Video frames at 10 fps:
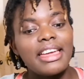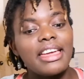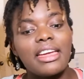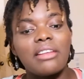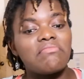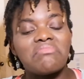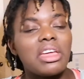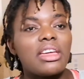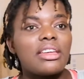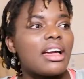He
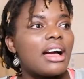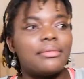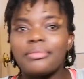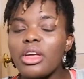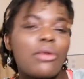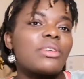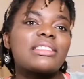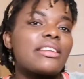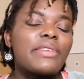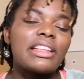
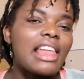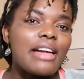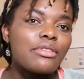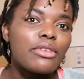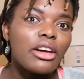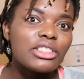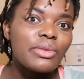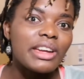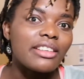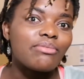was living the life of
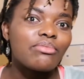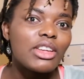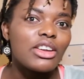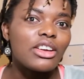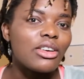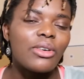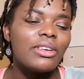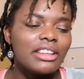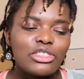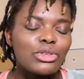luxury,
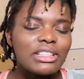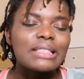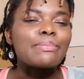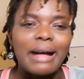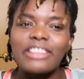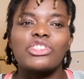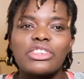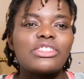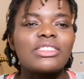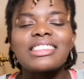going into this
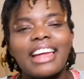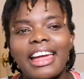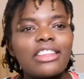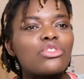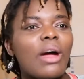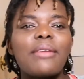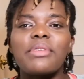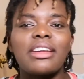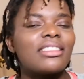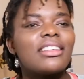mansion, to say,
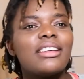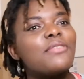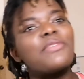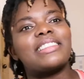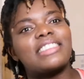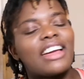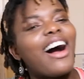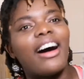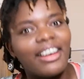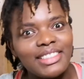driving fancy
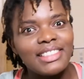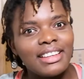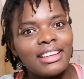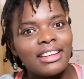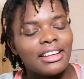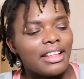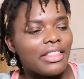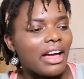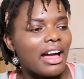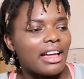cars
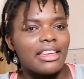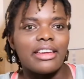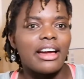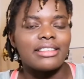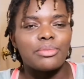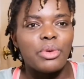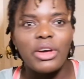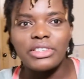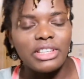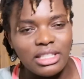that he had
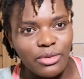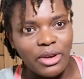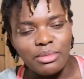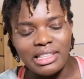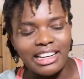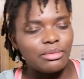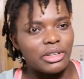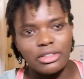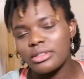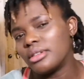purchased for himself,
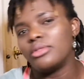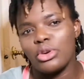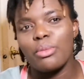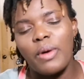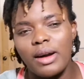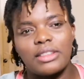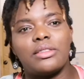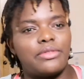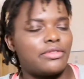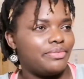but it's all, part
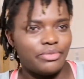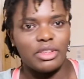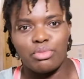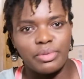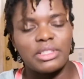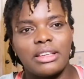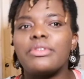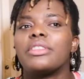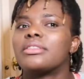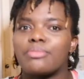of the property
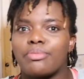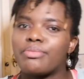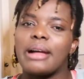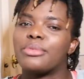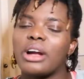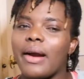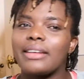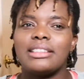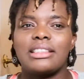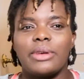for these Bible
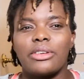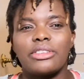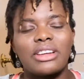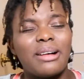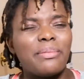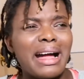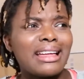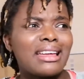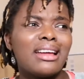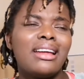characters that were going to come
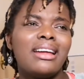back.